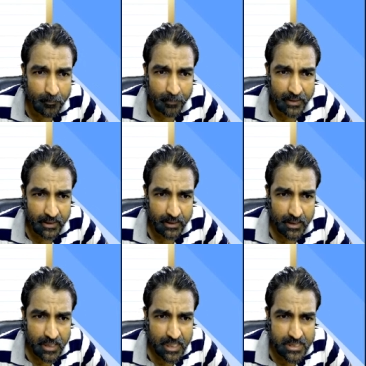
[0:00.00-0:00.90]
B
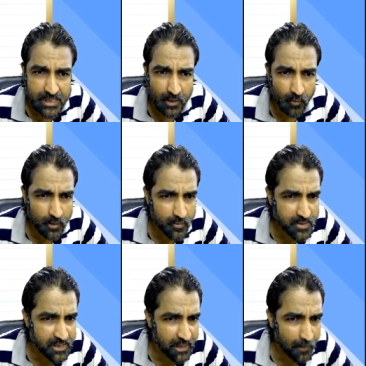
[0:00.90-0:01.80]
is equal to
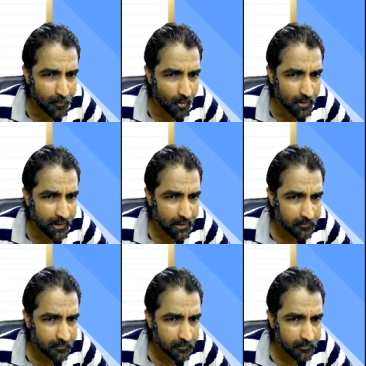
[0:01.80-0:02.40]
C upon D.